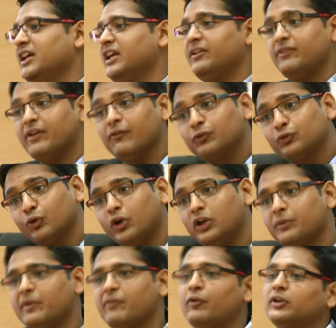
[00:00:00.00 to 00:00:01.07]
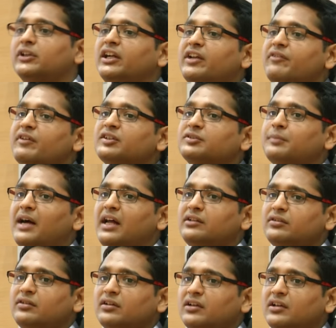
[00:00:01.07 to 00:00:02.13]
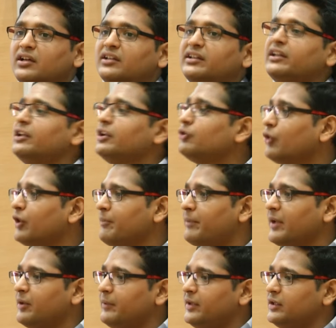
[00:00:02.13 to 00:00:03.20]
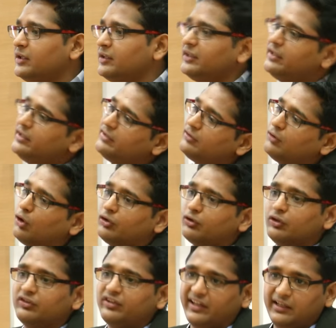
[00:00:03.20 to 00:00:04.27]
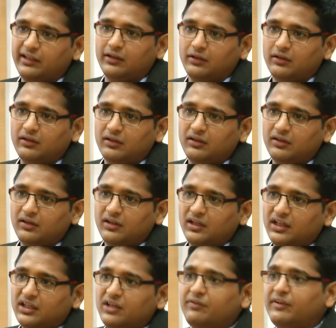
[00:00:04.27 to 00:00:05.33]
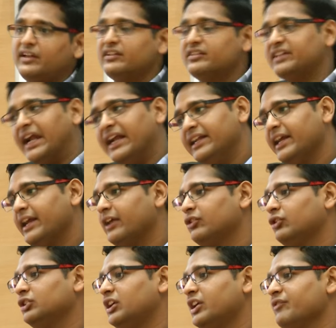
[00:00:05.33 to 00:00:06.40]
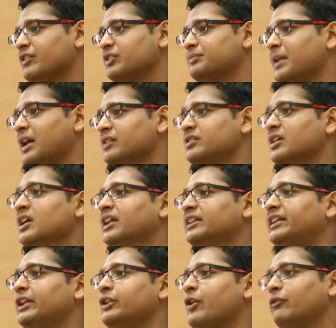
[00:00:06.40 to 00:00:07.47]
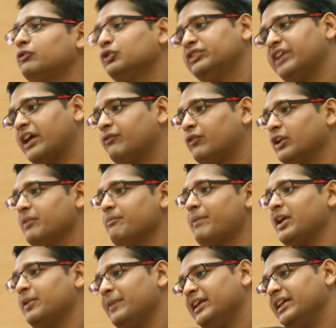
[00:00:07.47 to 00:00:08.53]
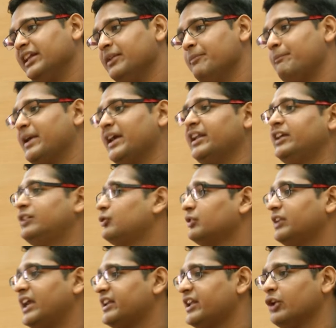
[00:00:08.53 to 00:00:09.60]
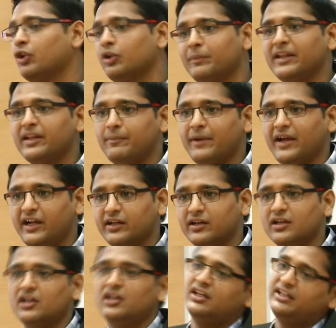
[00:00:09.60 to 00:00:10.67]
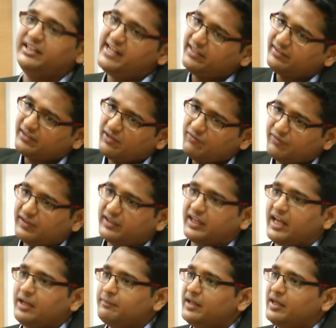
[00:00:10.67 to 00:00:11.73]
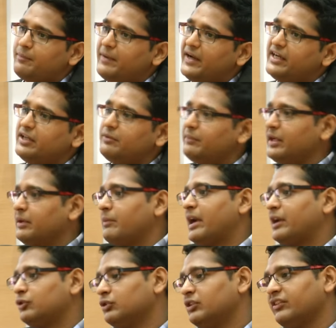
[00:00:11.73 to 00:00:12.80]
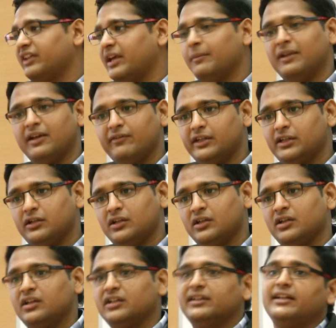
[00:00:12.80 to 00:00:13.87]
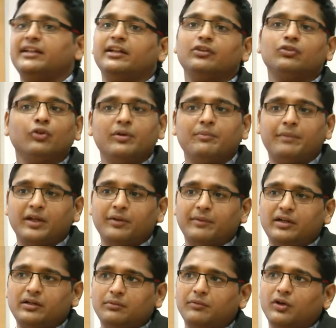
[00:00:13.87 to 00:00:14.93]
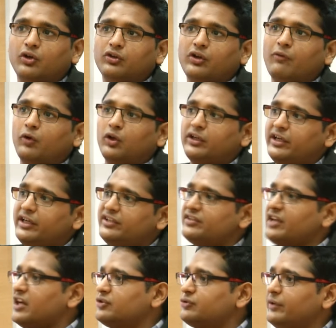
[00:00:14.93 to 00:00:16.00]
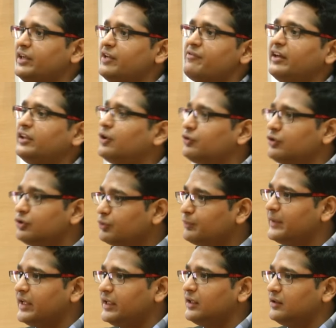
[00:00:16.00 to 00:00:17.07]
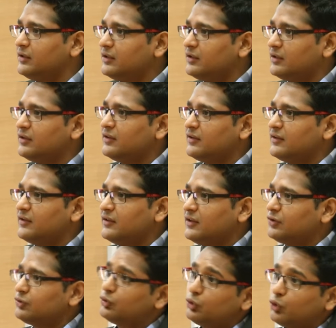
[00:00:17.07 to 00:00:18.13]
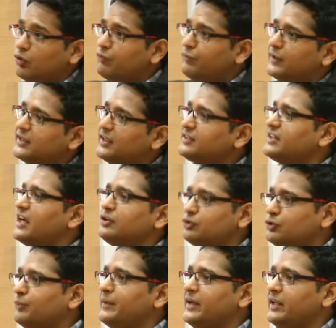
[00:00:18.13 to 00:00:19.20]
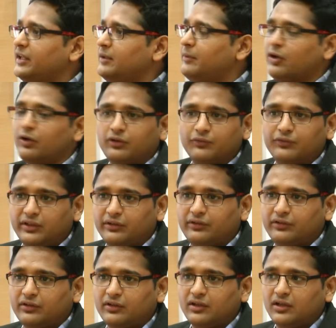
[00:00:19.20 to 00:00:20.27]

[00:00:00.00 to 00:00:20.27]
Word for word: If you have sold before 31st March, then there is no impairment, then there is loss on sale. If it is standing as on 31st March, then you have to check for impairment and impair it. So, that cannot be repaired. Desk, if it can be repaired and bring back to the same level, then there is no impairment because you have already charged 25,000 to PNL. So, no further charge to PNL because of this.